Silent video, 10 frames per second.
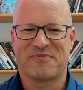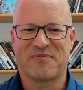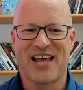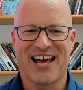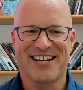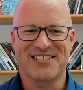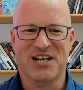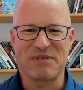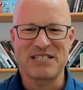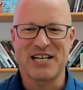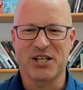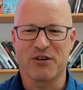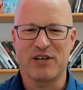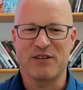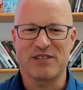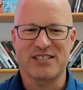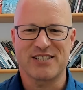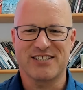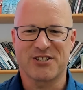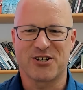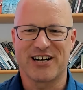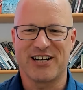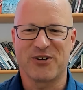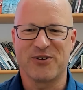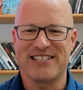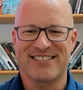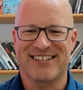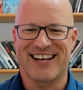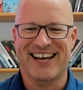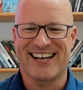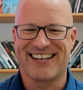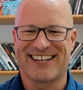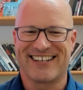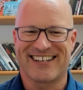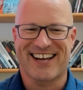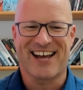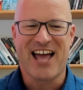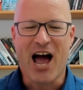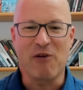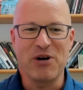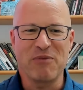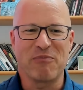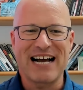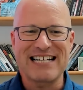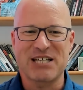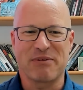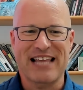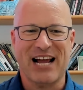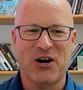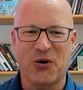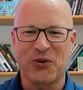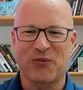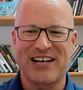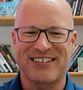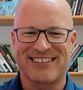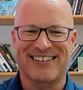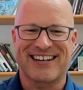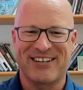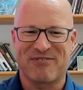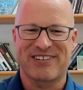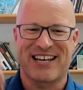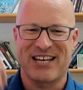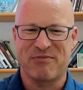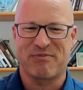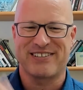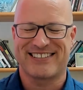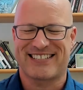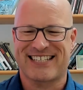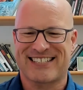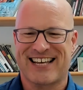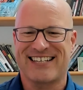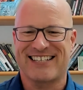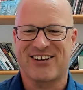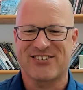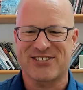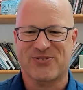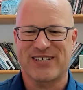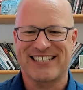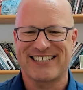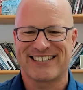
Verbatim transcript: Yeah, it is. I'm in Tel Aviv. It's 30 degrees today. Okay. I wouldn't mind some of that cold weather. Can you send it down this way?